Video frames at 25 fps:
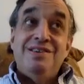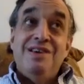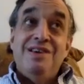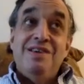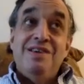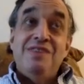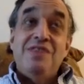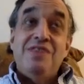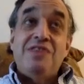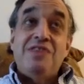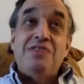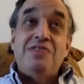
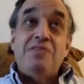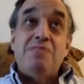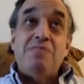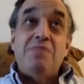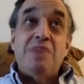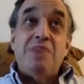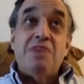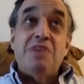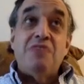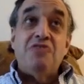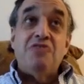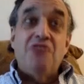that's a
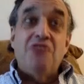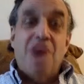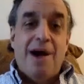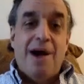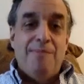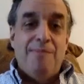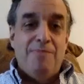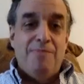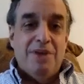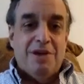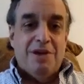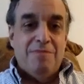big
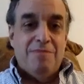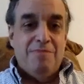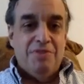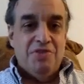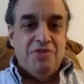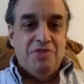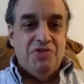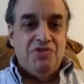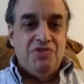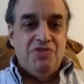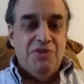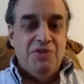topic, but the
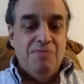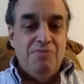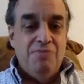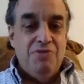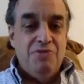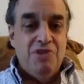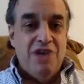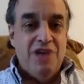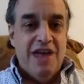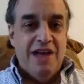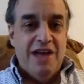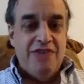simple
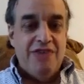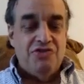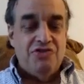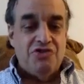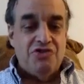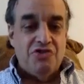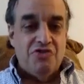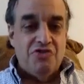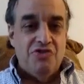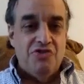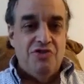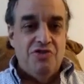
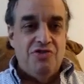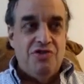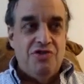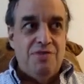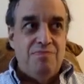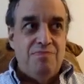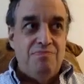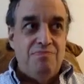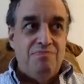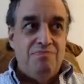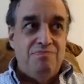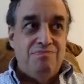answer is the
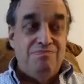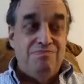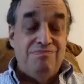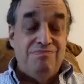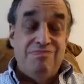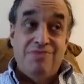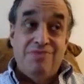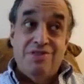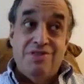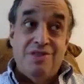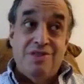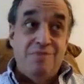
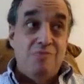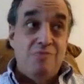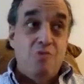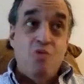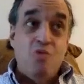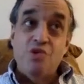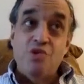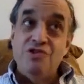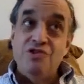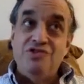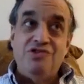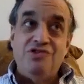
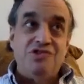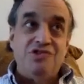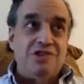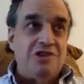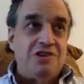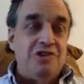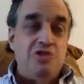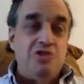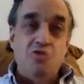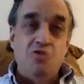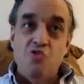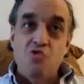more
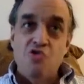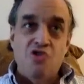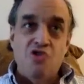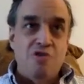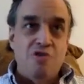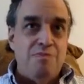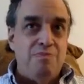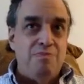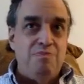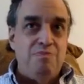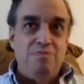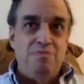
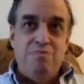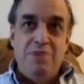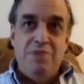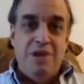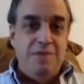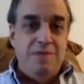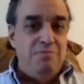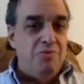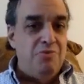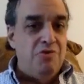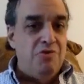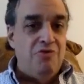secure
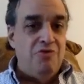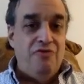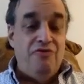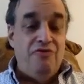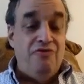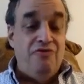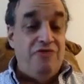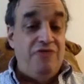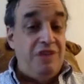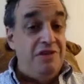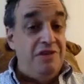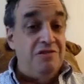people
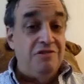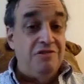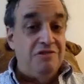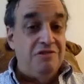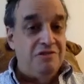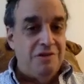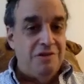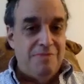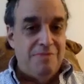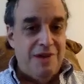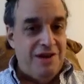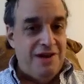
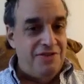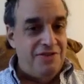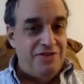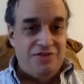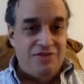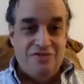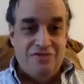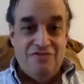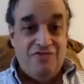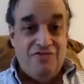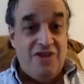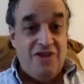feel about
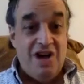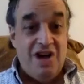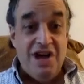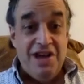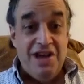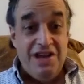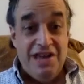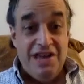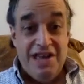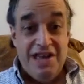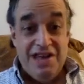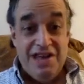their
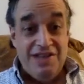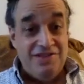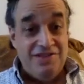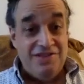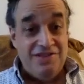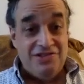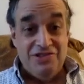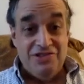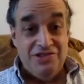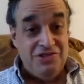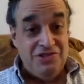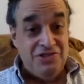
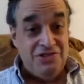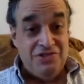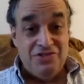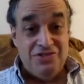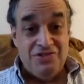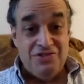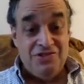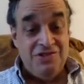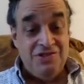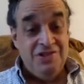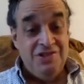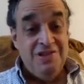
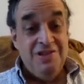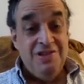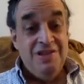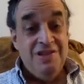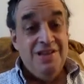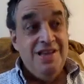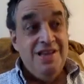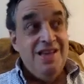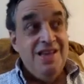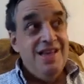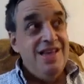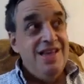finances,
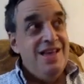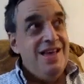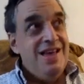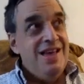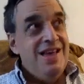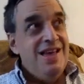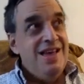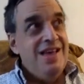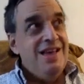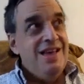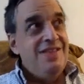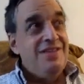
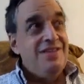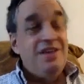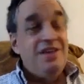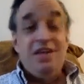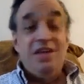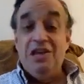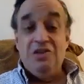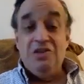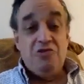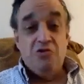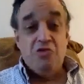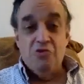the
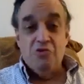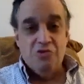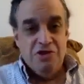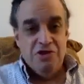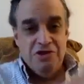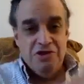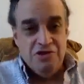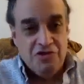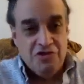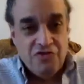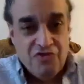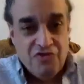easier it
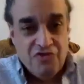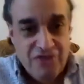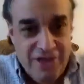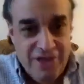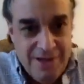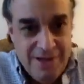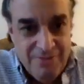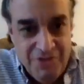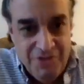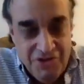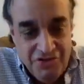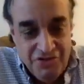is for
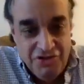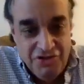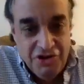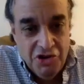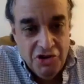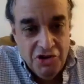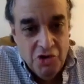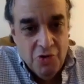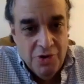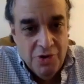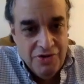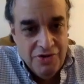them to
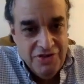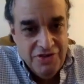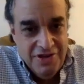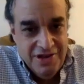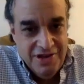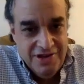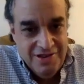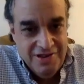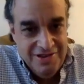deal with it.